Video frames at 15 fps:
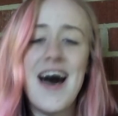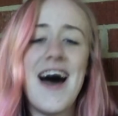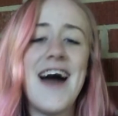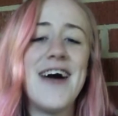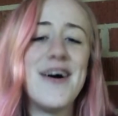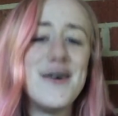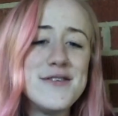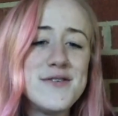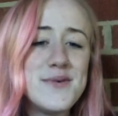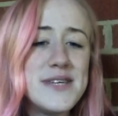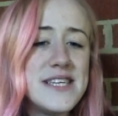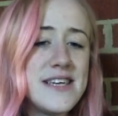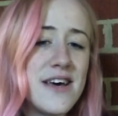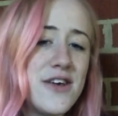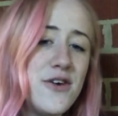I also
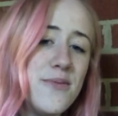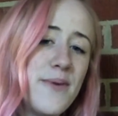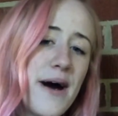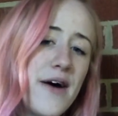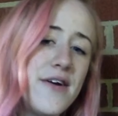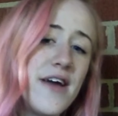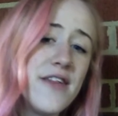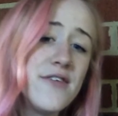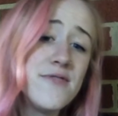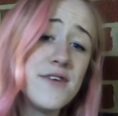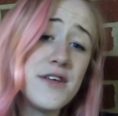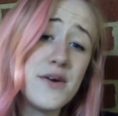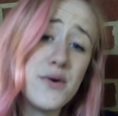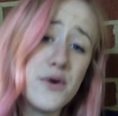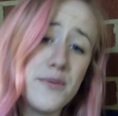want to tell you about another
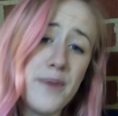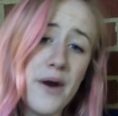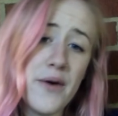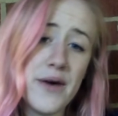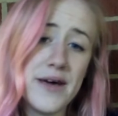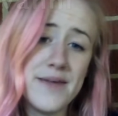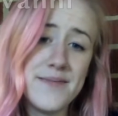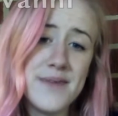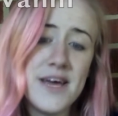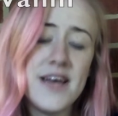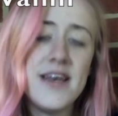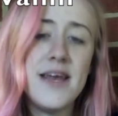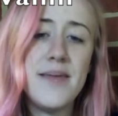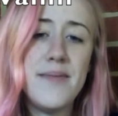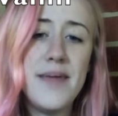really cool poet
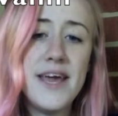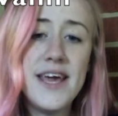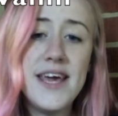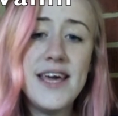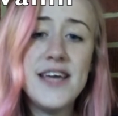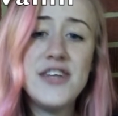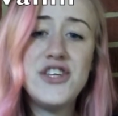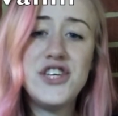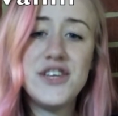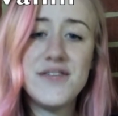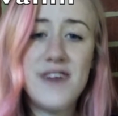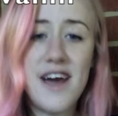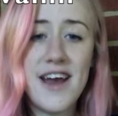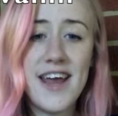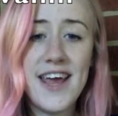named Nikki
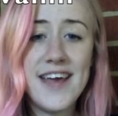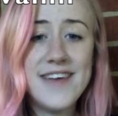Giovanni.